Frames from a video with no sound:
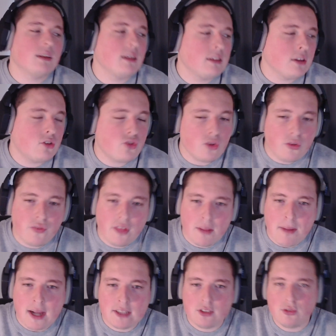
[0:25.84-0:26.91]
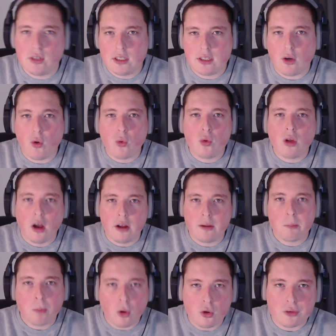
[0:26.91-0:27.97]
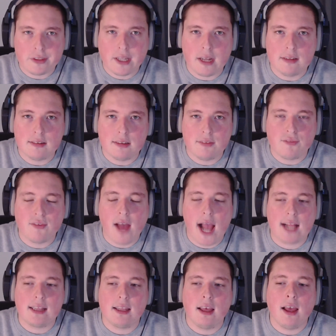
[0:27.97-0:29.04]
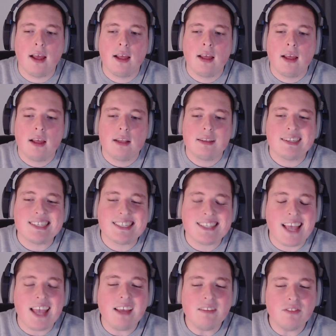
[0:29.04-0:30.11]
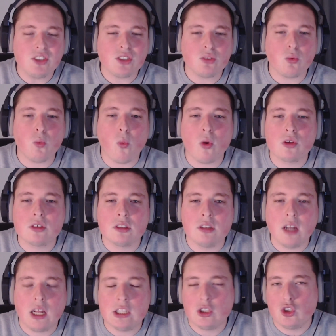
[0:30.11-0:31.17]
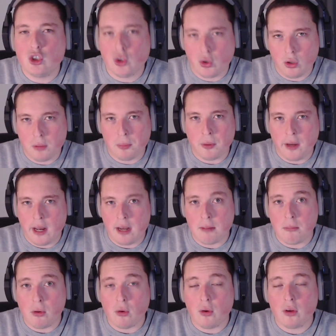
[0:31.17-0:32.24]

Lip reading: the truth of the matter is, it all kind of boils down to the fact that the save just wasn't enjoyable anymore.